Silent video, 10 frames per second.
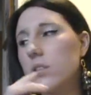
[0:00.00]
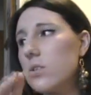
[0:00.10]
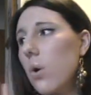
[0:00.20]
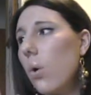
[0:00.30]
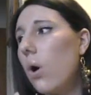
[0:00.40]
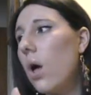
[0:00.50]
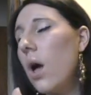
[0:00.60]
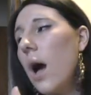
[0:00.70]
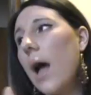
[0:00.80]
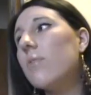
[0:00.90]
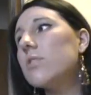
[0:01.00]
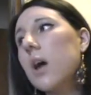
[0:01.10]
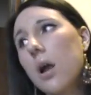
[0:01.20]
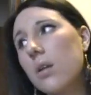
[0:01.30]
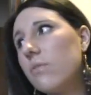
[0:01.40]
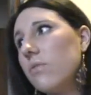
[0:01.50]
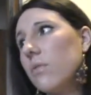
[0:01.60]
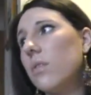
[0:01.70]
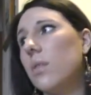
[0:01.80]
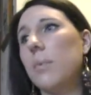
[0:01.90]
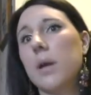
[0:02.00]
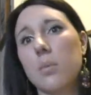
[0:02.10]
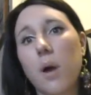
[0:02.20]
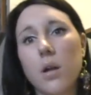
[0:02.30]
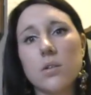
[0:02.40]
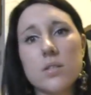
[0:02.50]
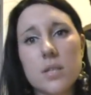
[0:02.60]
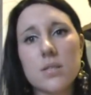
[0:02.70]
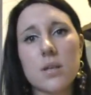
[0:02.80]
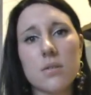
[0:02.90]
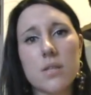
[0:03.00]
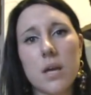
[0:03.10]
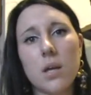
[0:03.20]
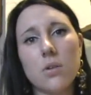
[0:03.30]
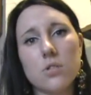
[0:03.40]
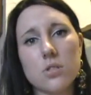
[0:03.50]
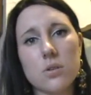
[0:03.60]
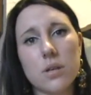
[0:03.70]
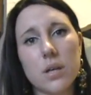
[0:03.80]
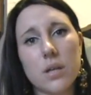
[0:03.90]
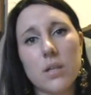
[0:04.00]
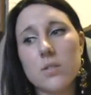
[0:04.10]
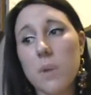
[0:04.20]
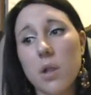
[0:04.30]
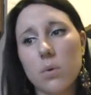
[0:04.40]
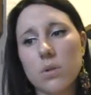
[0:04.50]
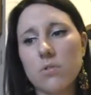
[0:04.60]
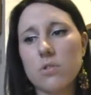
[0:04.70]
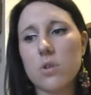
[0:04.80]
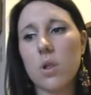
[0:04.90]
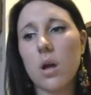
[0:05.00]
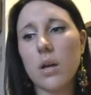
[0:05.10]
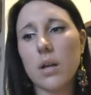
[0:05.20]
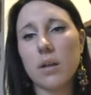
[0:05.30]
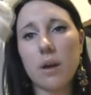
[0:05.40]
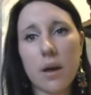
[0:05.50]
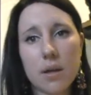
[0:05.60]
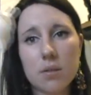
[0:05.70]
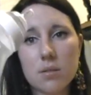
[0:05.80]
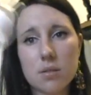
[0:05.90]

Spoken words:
So I have a ton of the bigger bottles because I was like, you know, she's only going to need smaller ones for so long, and I got